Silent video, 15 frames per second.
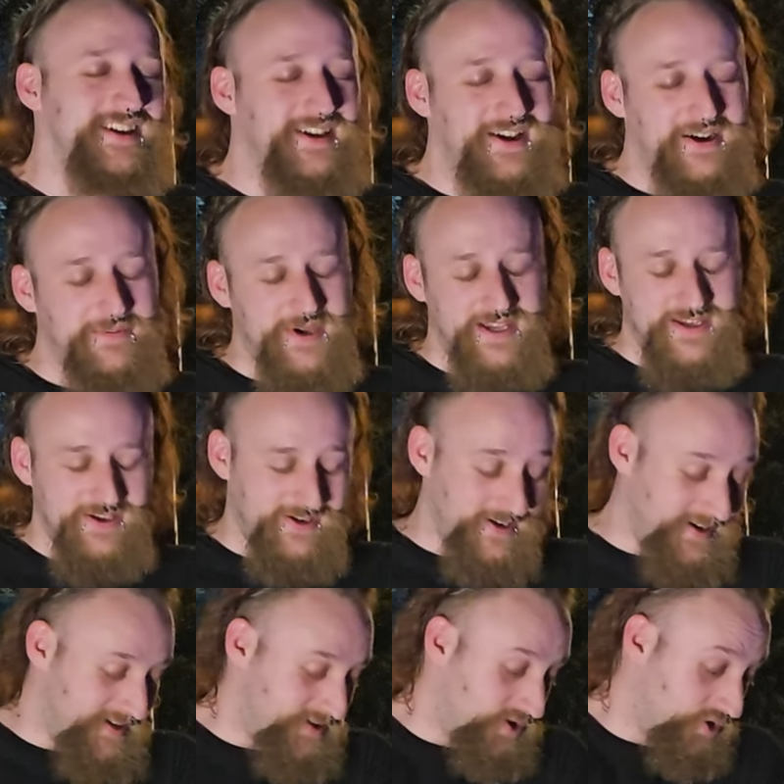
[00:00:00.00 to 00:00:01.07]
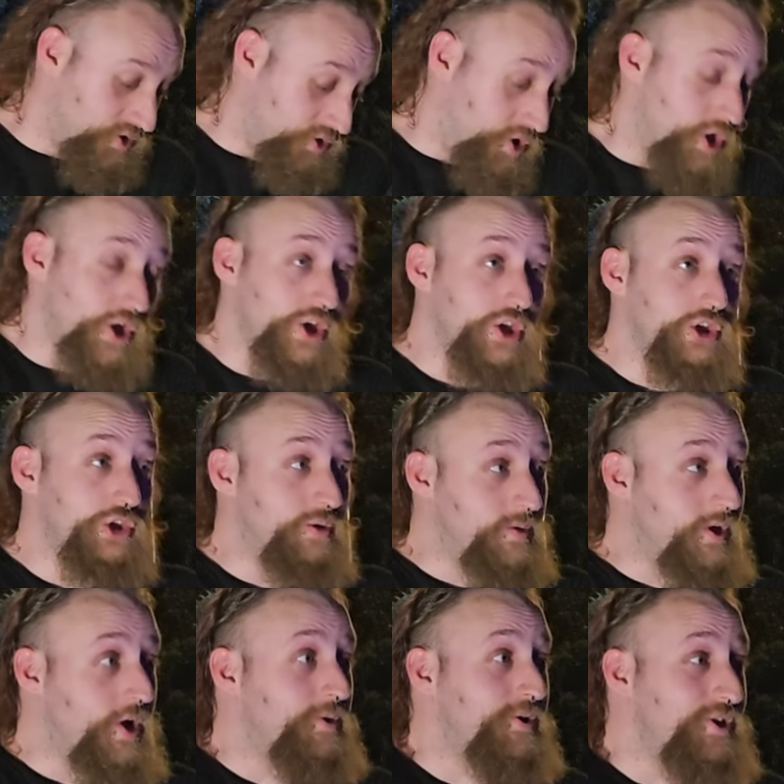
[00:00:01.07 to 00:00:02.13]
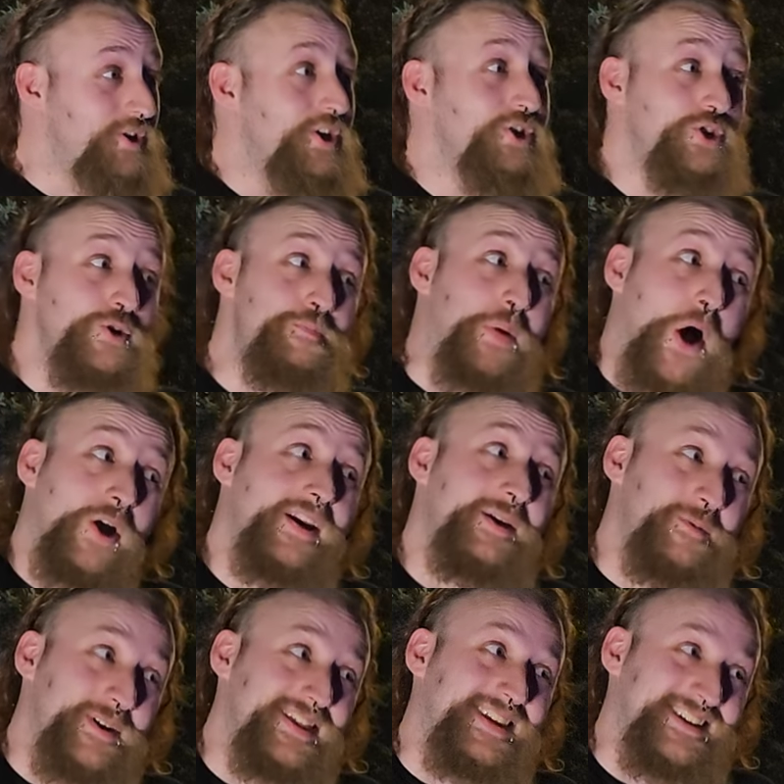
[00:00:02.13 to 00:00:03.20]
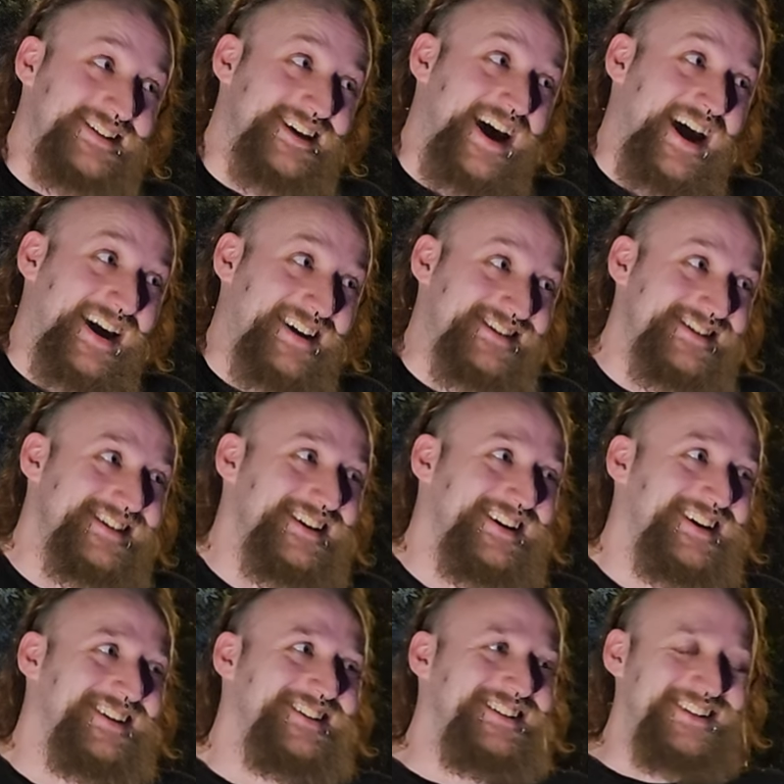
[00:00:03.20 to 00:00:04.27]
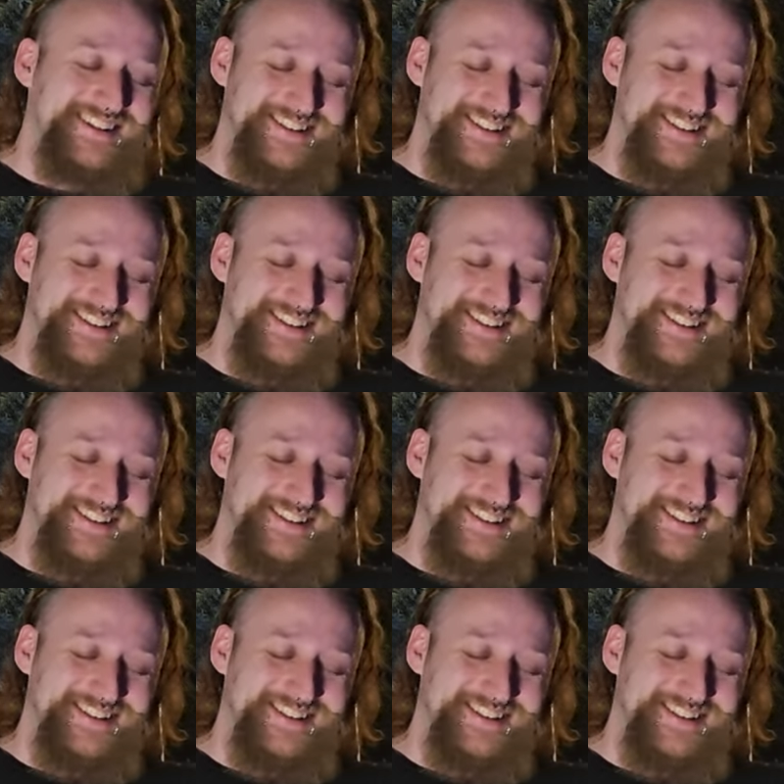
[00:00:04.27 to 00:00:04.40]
like, oh my goodness. You y'all know need, you you party with learn. these guys. Yeah, y'all need to